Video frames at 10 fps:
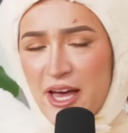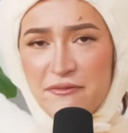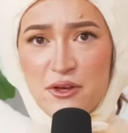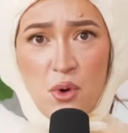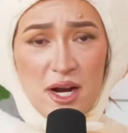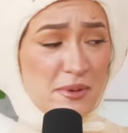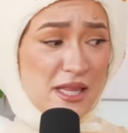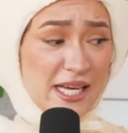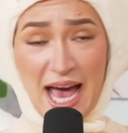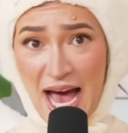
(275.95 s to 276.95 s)
If you want to be
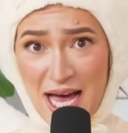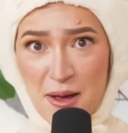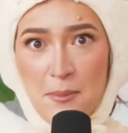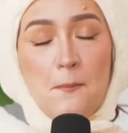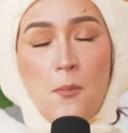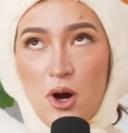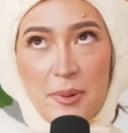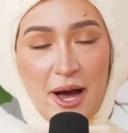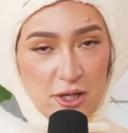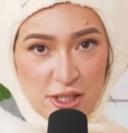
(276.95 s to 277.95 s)
the cat, more
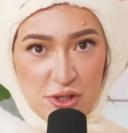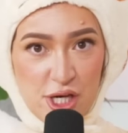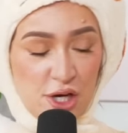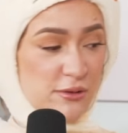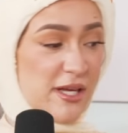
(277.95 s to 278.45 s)
power to you. Yes.